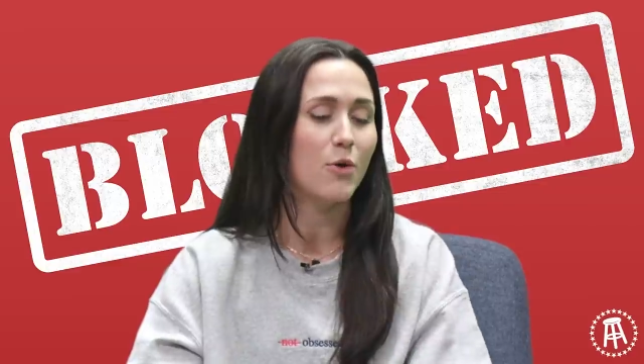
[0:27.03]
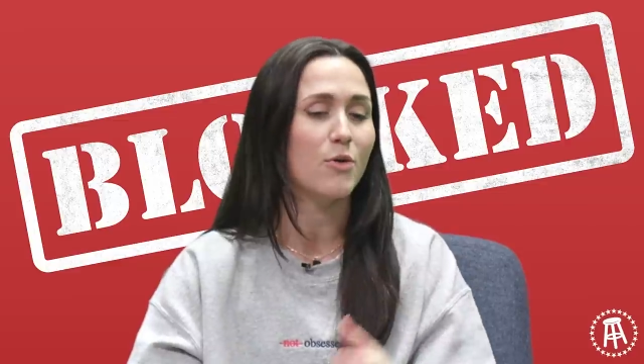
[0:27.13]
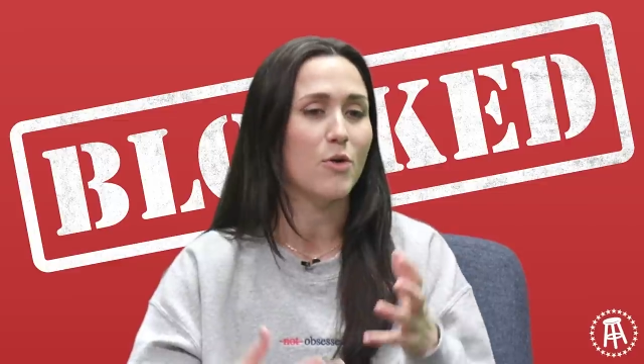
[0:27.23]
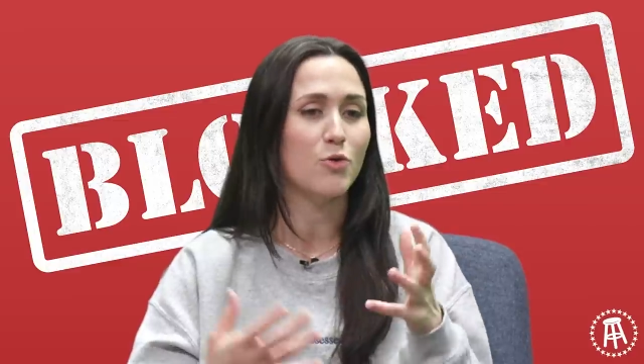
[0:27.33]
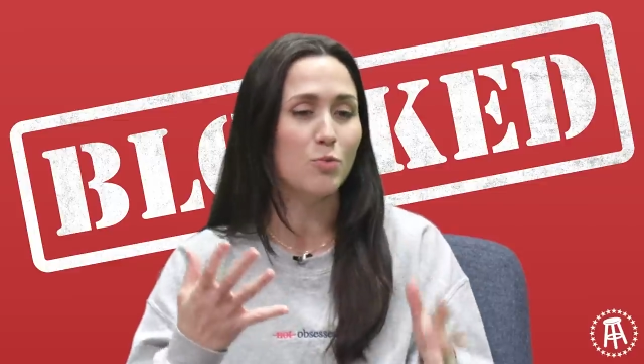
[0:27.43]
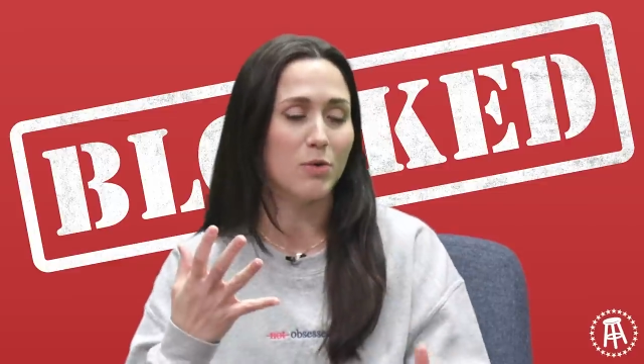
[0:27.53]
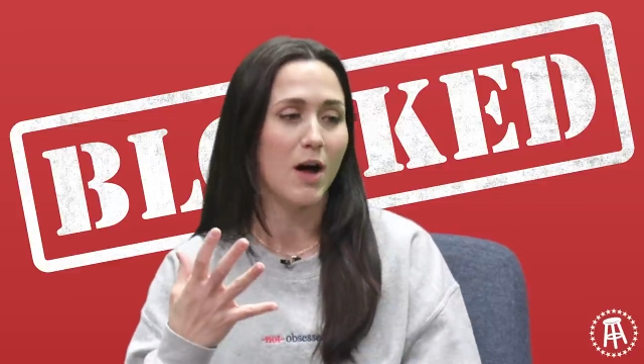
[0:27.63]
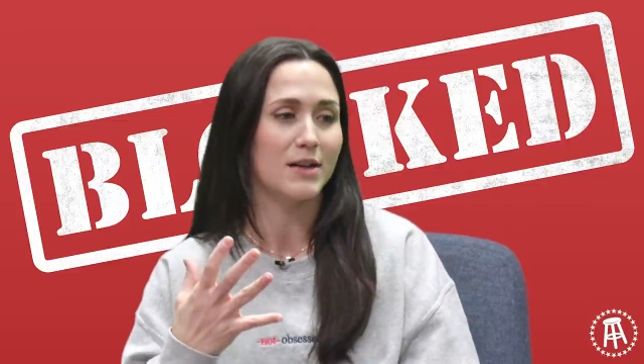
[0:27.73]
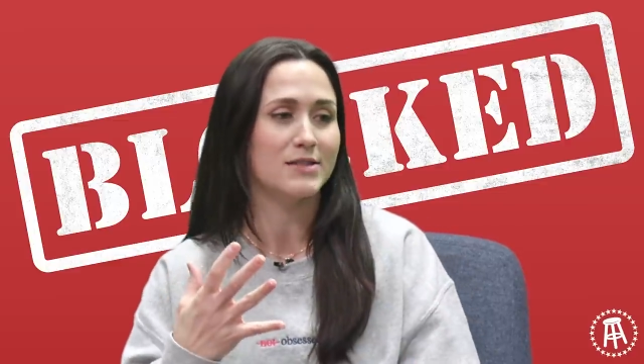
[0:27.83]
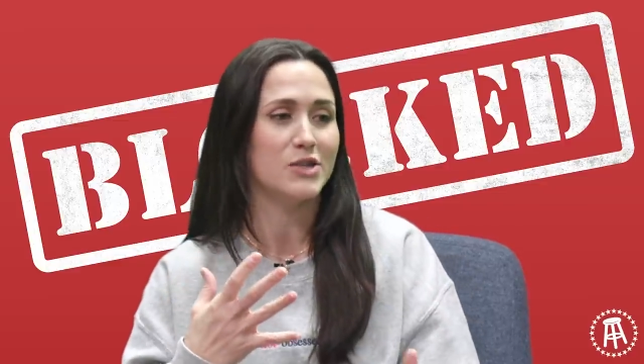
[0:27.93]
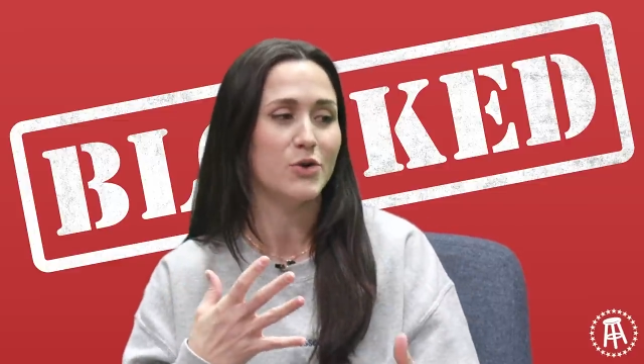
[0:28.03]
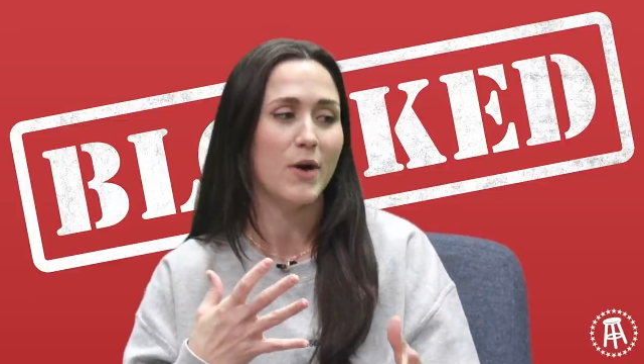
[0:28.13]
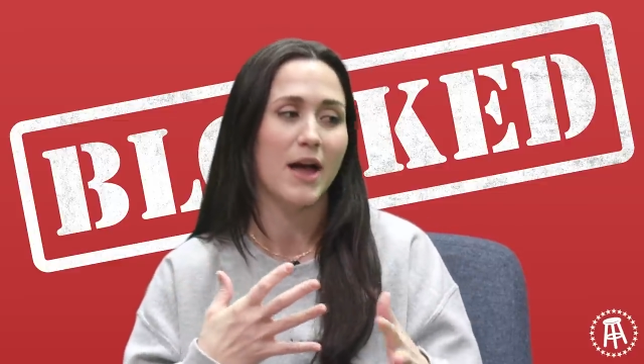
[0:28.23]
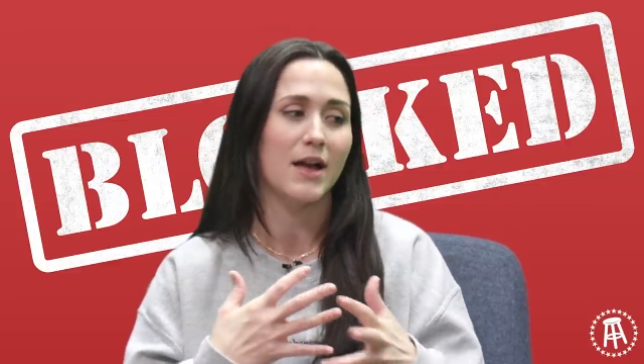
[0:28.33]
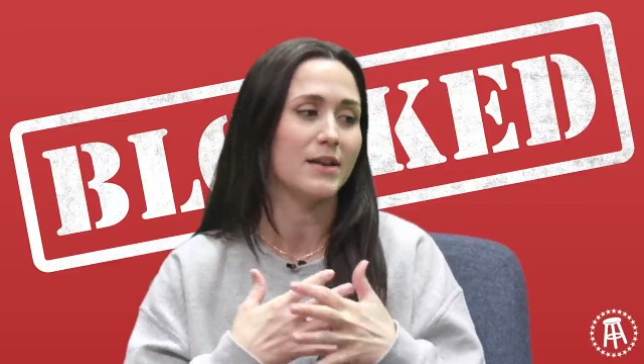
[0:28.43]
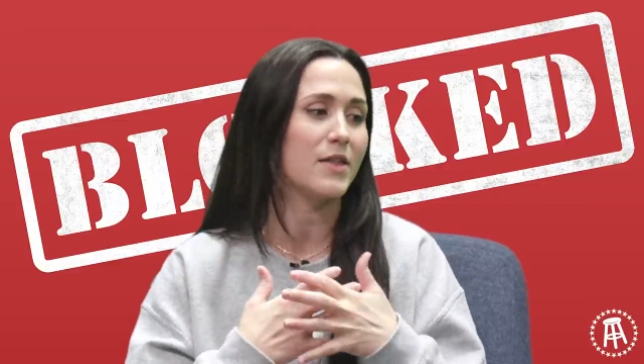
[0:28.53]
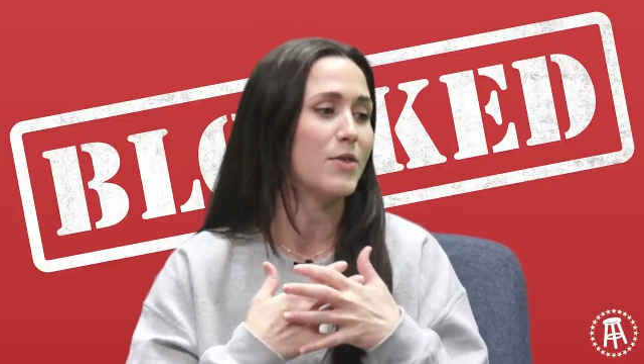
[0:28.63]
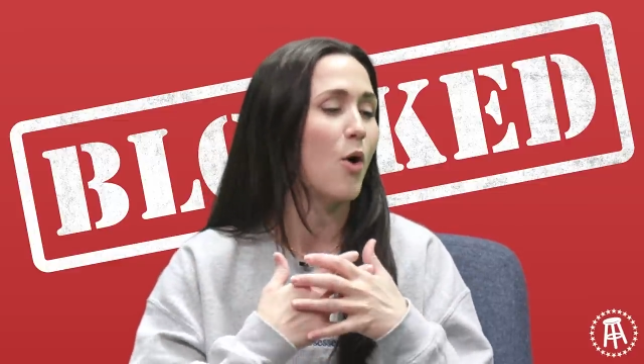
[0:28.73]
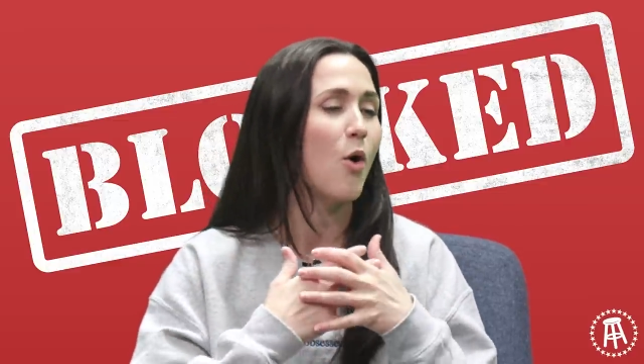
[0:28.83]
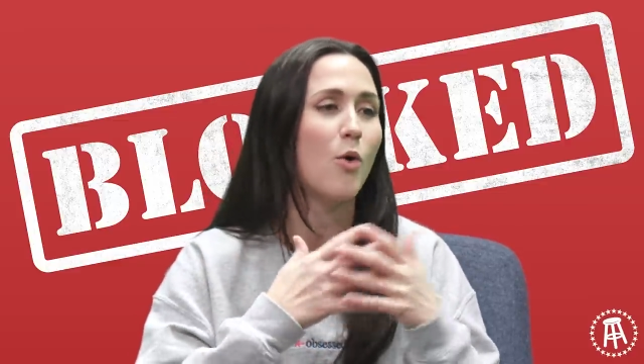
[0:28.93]
know who blocked you and
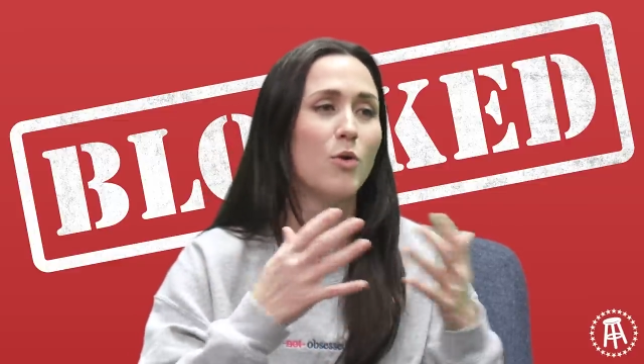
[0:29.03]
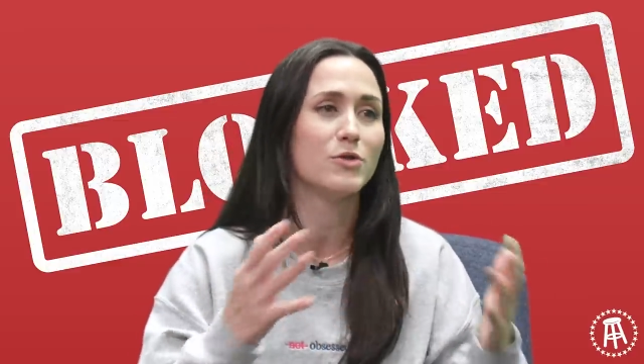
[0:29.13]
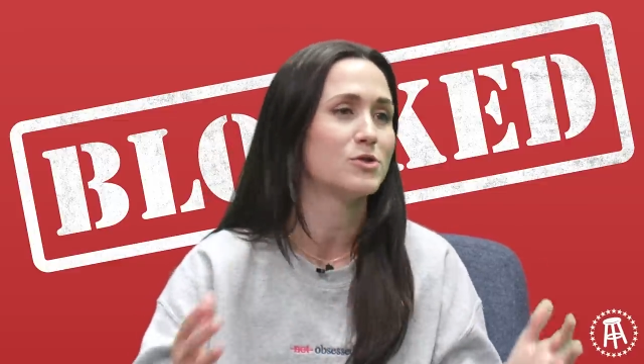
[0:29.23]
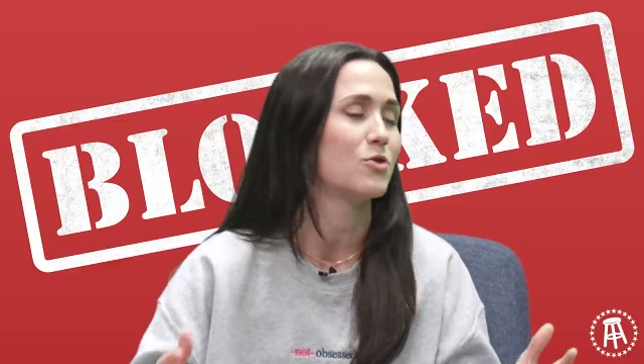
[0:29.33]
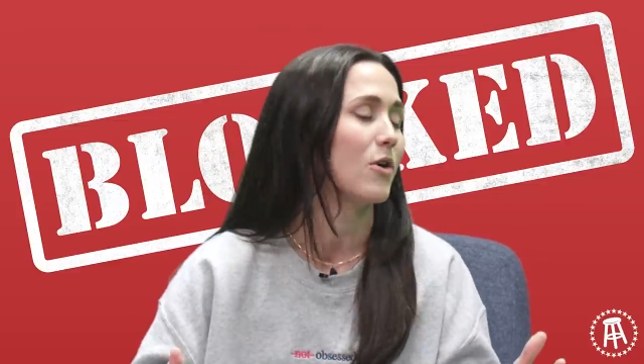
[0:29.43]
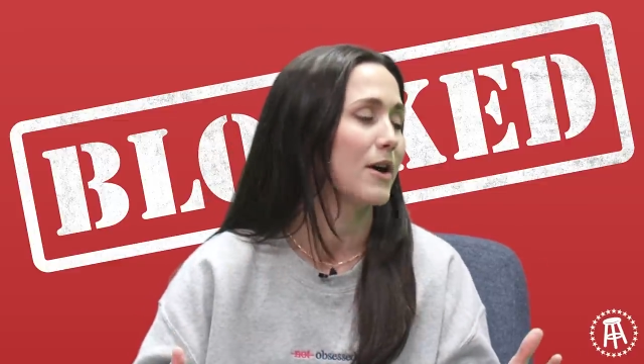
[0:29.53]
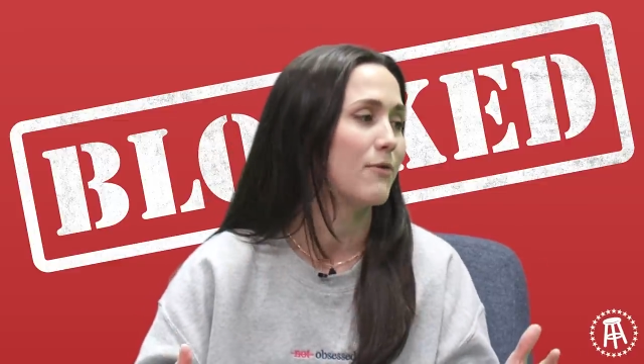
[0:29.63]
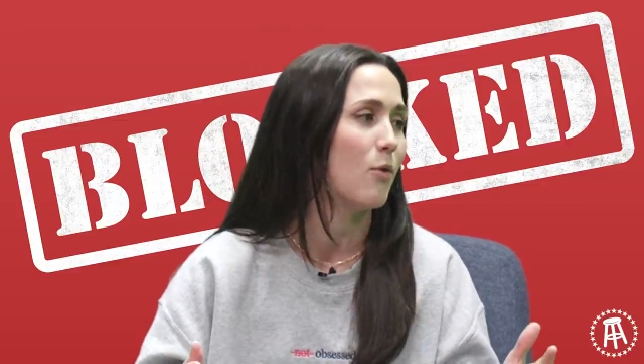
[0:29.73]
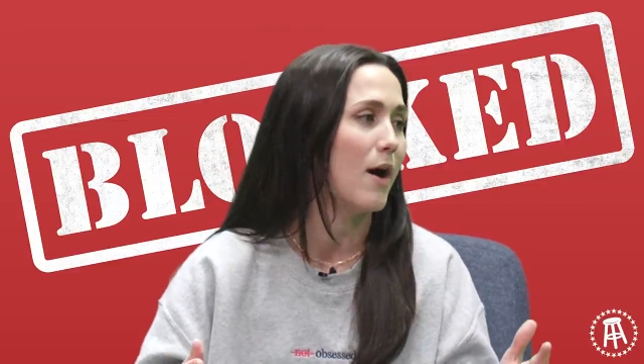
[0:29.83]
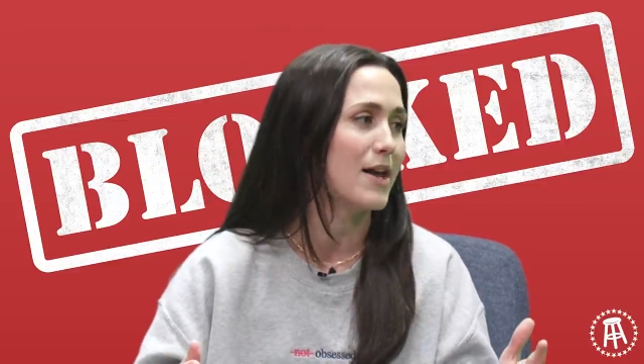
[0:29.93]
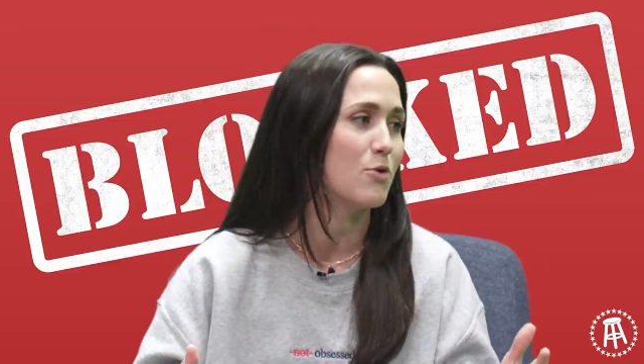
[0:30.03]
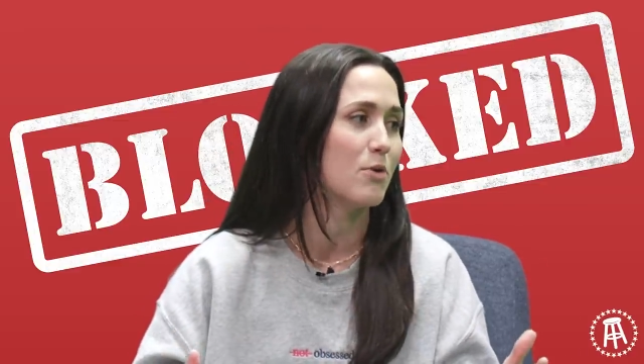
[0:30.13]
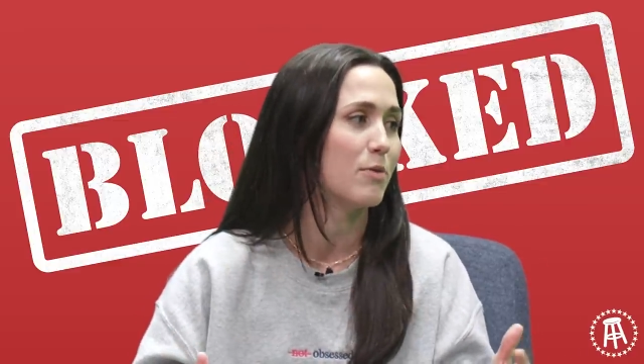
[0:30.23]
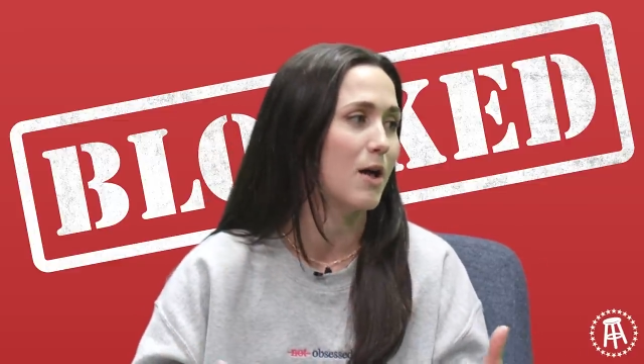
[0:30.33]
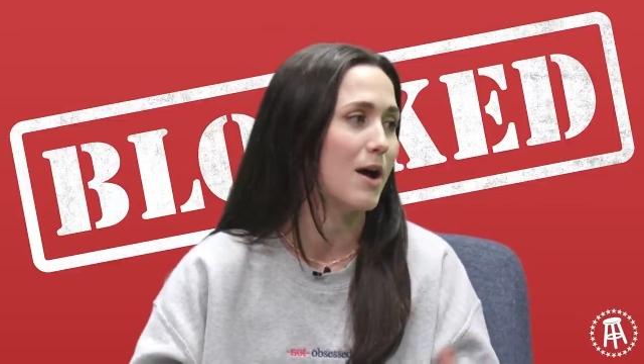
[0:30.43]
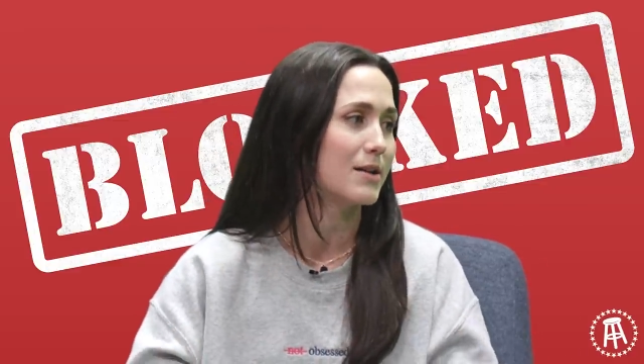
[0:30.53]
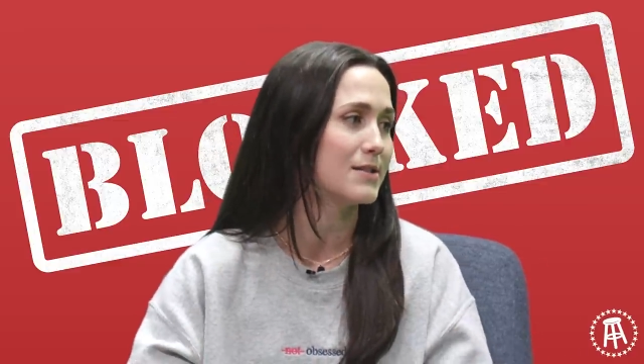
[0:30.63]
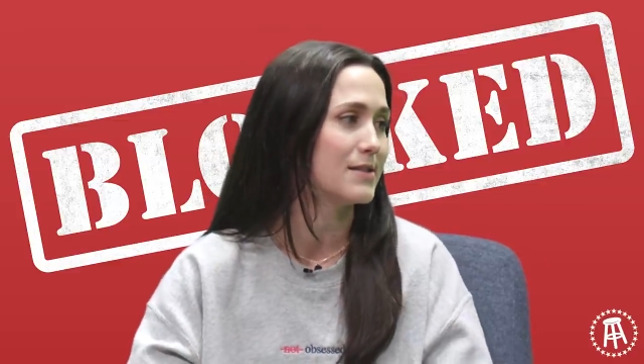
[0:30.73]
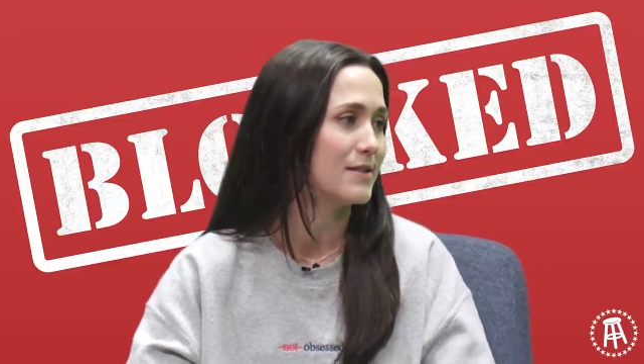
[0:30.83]
the whole story of why you were blocked.